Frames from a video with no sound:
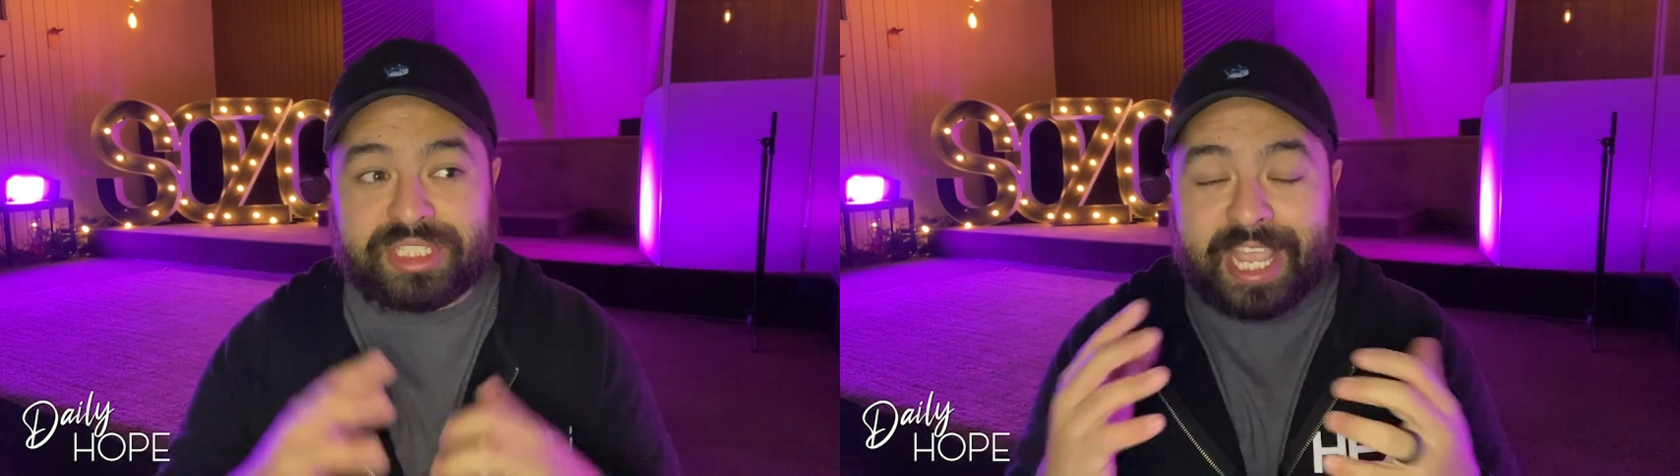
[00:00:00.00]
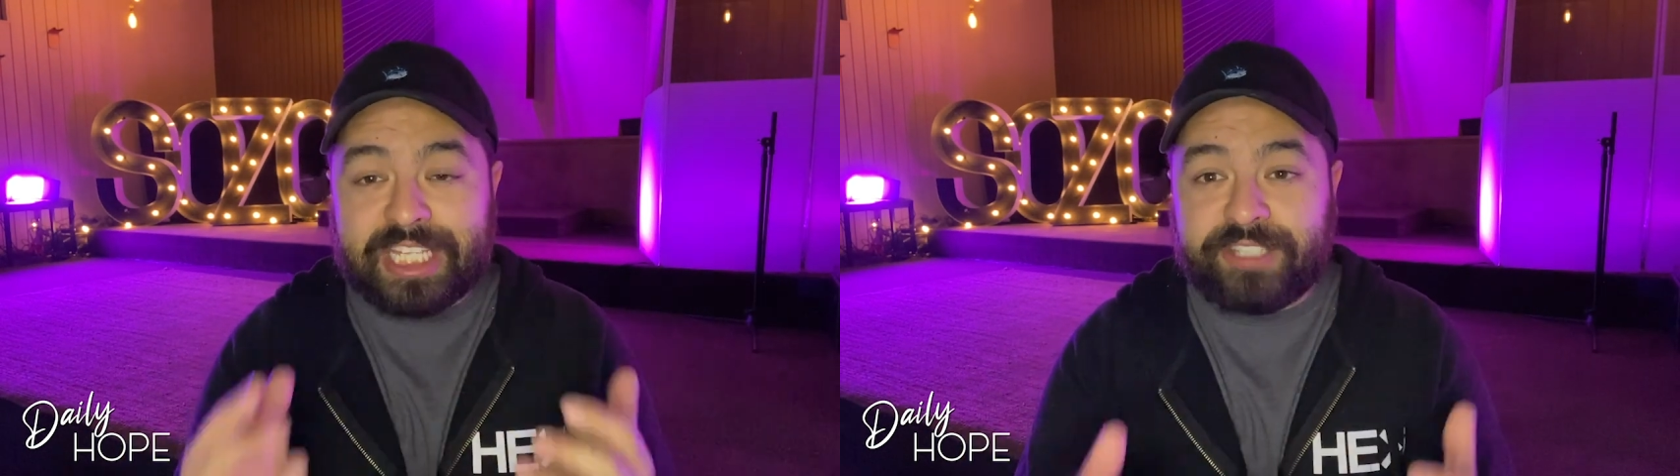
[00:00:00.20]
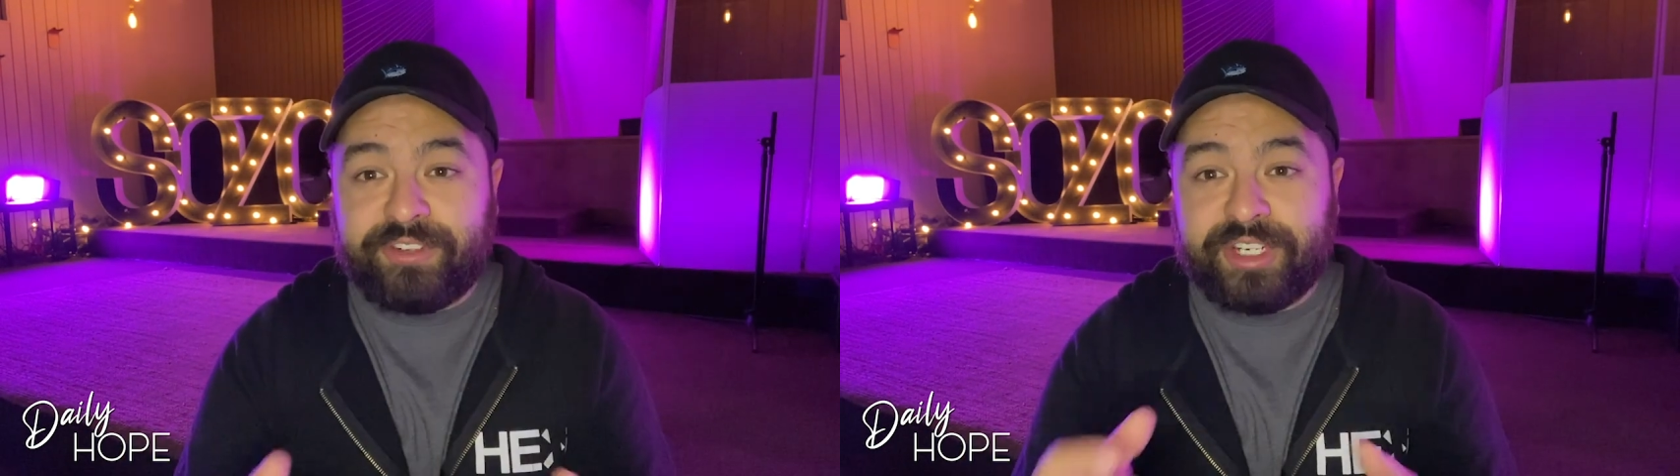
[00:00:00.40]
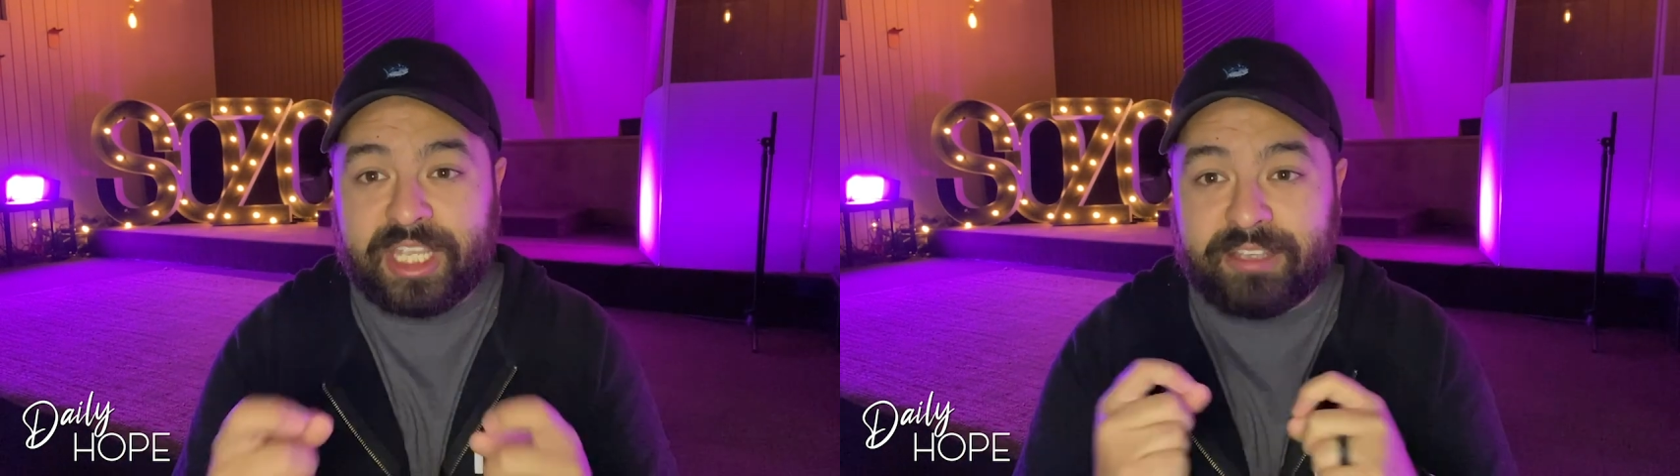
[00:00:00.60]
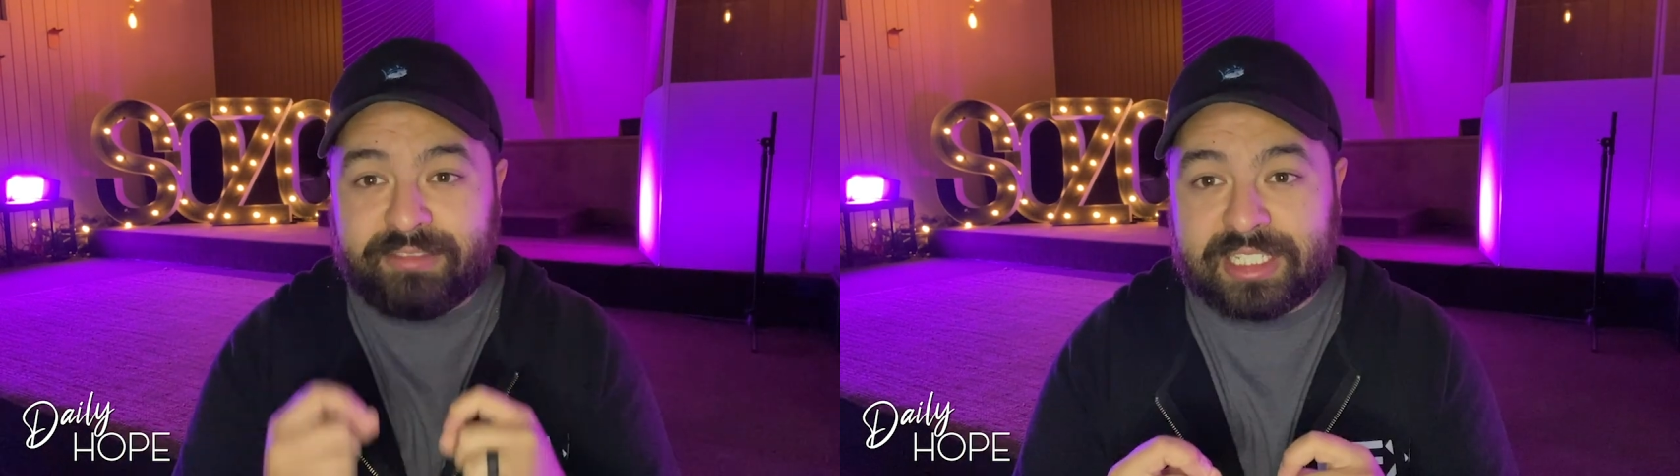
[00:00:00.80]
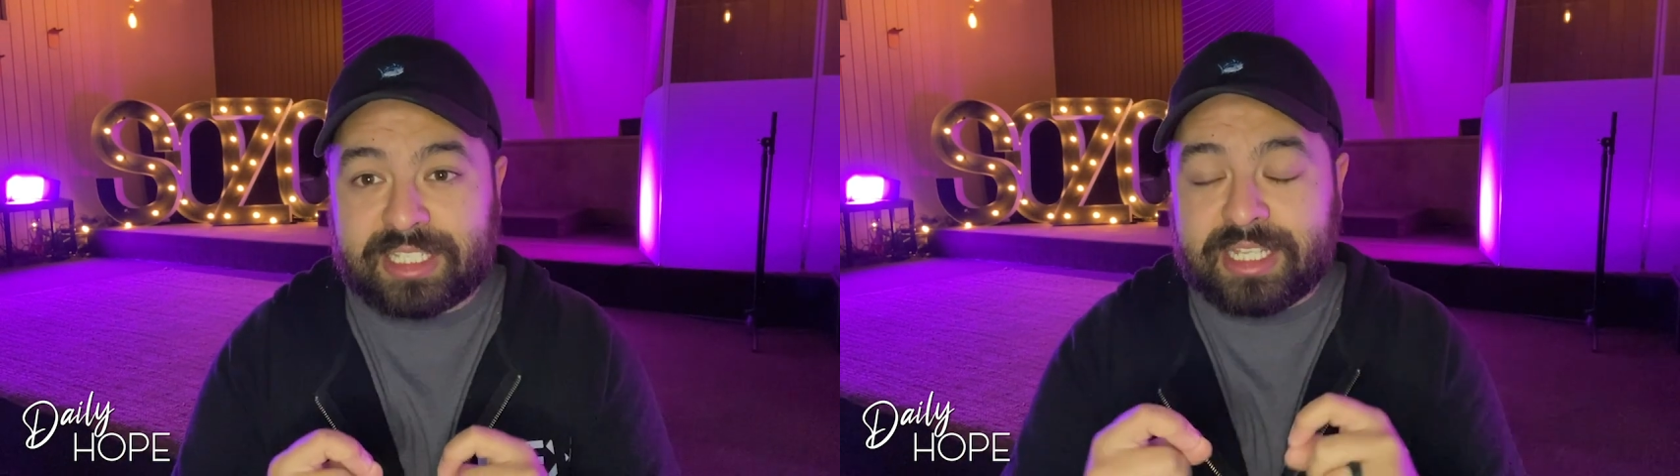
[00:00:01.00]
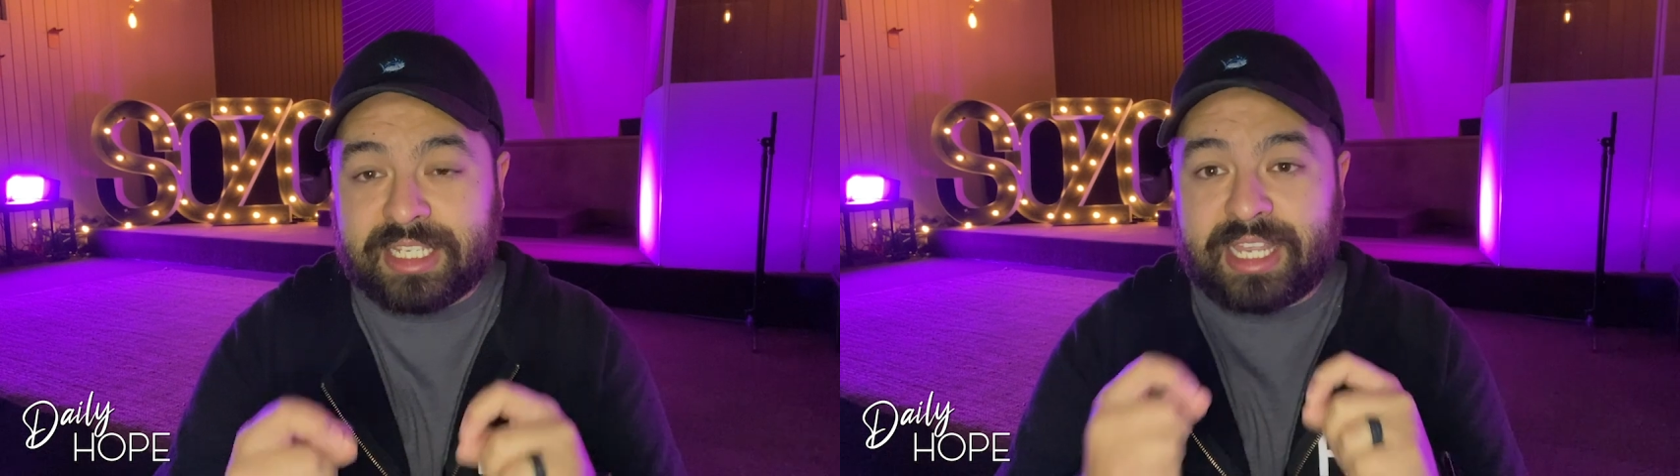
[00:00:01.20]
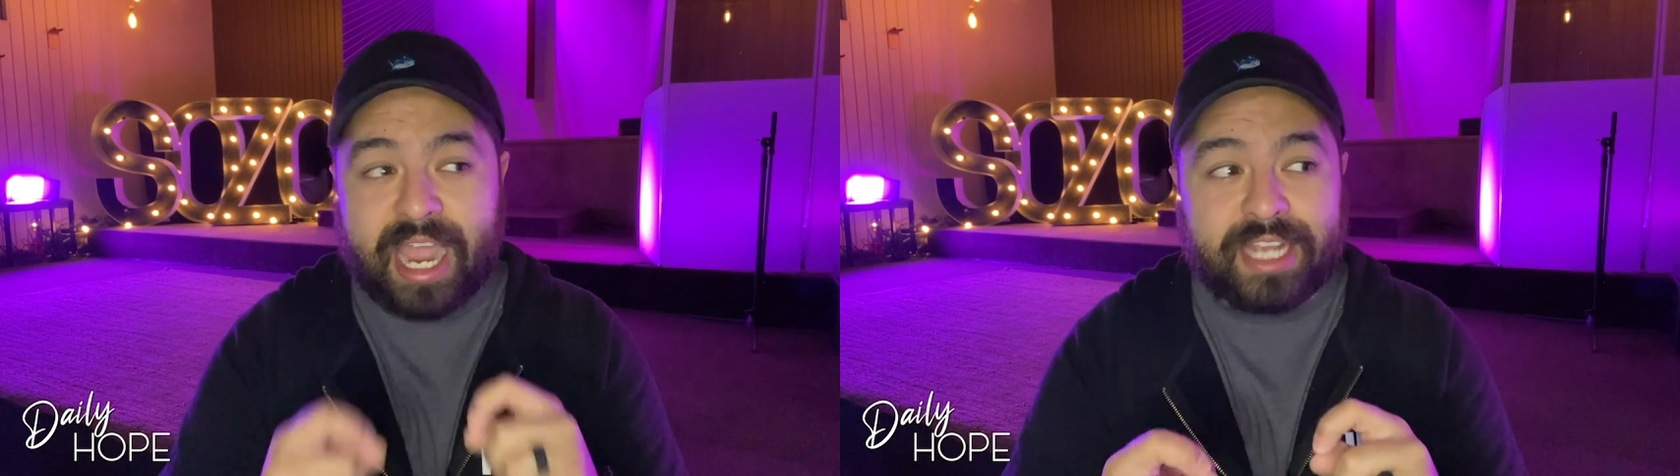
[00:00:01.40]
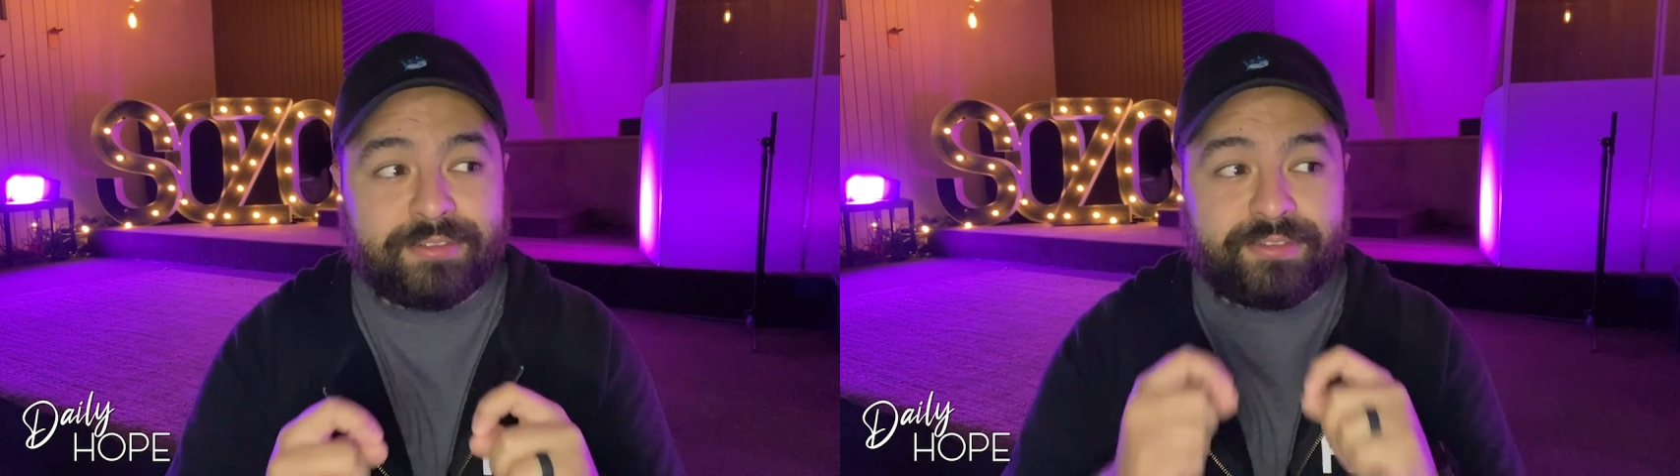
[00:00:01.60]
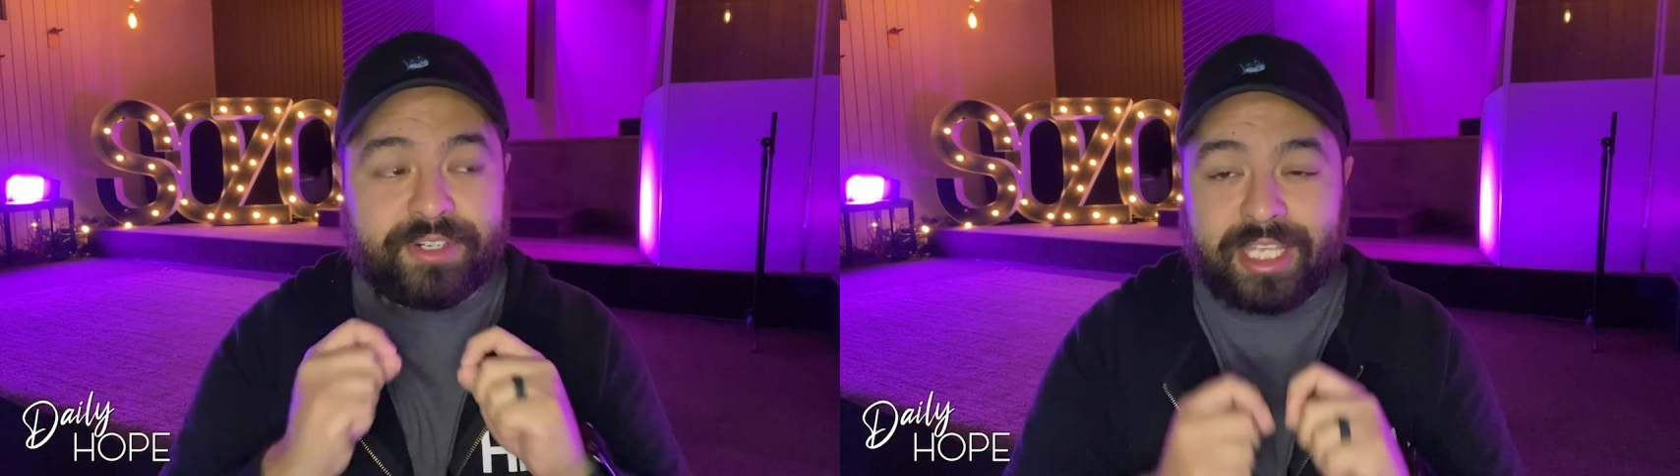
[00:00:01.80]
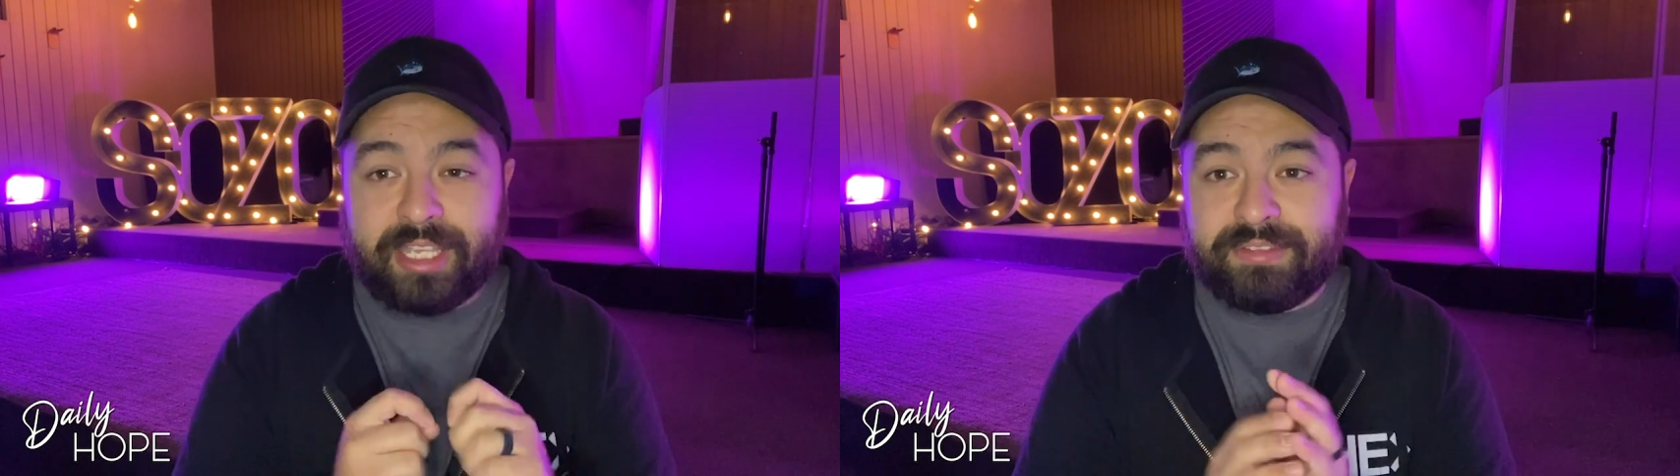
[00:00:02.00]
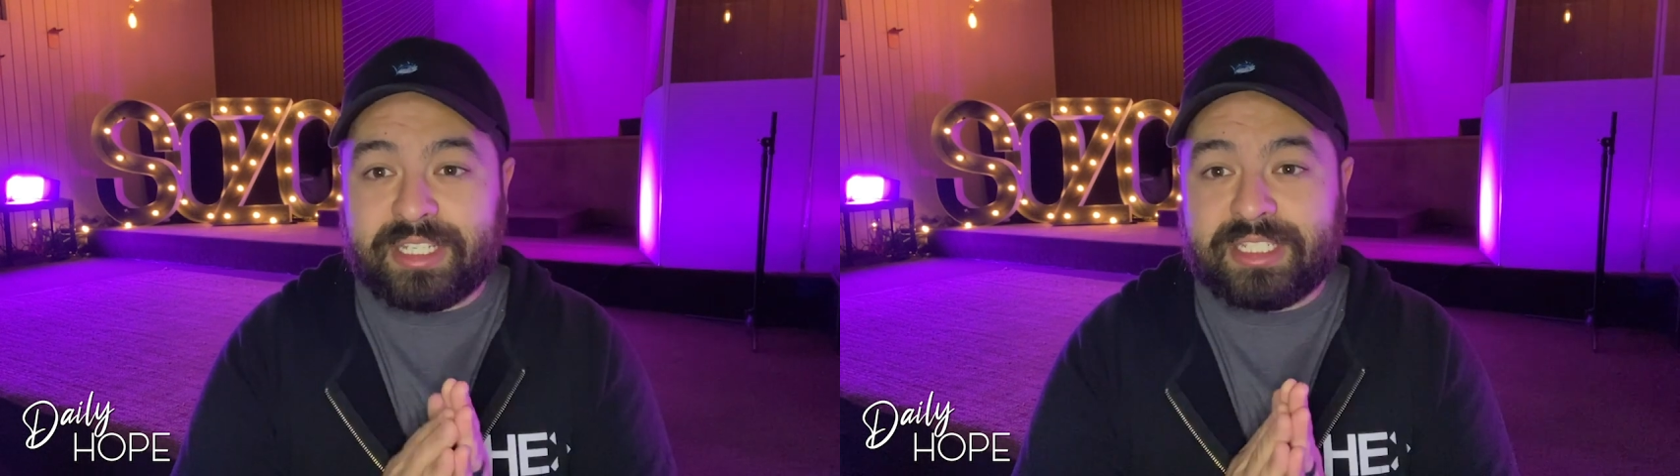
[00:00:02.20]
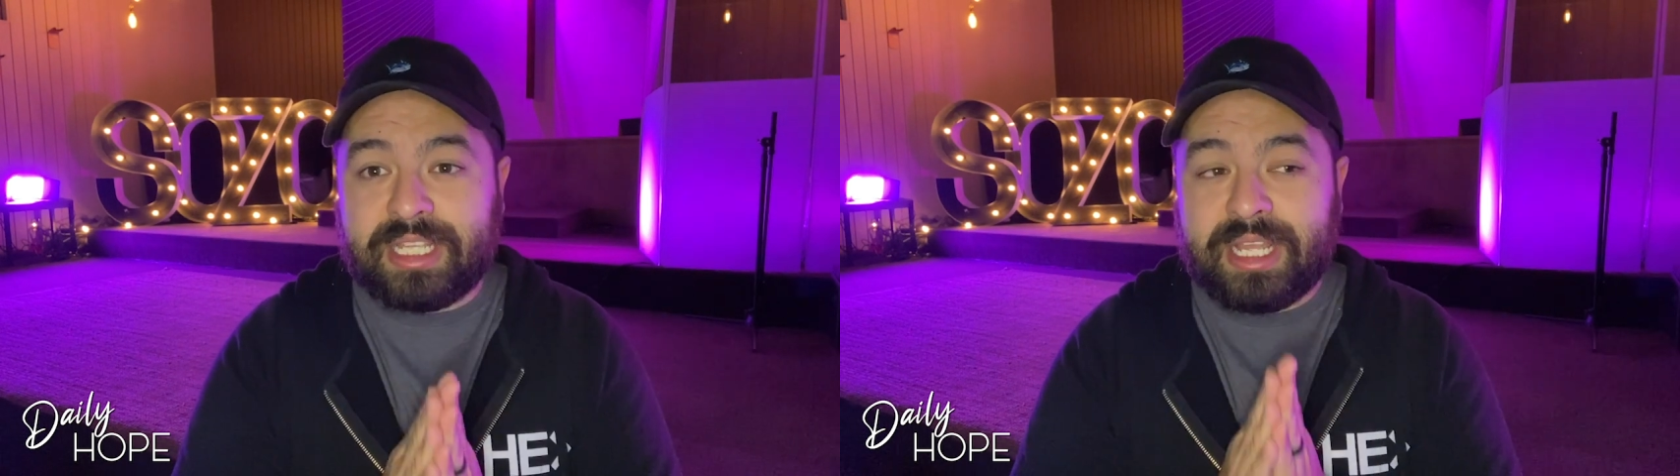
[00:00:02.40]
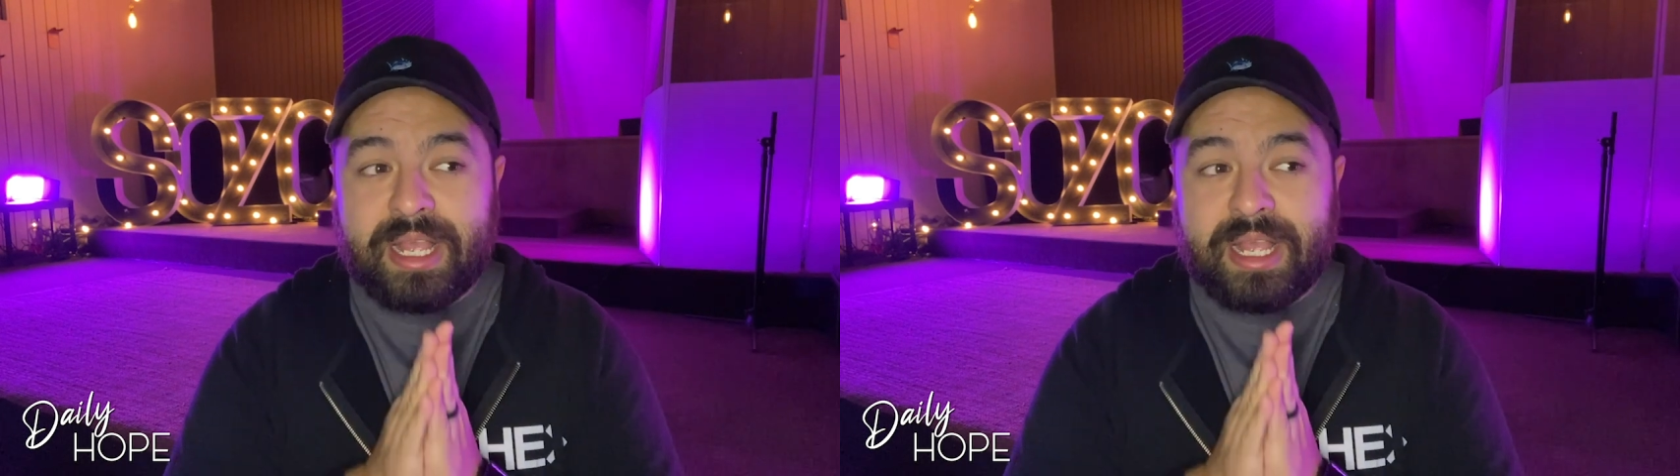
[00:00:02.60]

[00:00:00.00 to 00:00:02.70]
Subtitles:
his forgiveness is a kind of forgiveness